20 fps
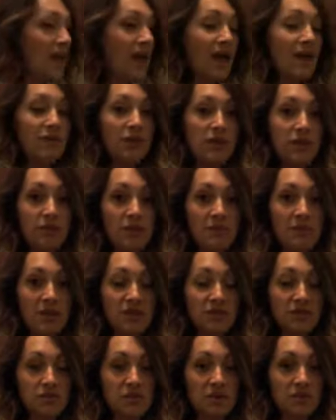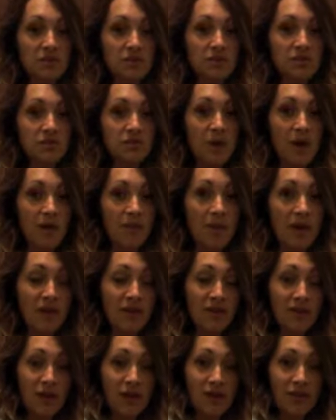yeah, every 3 months you want to do the spa bath,
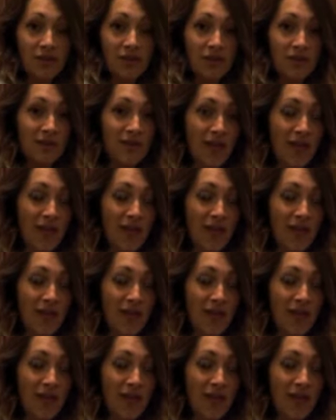and other than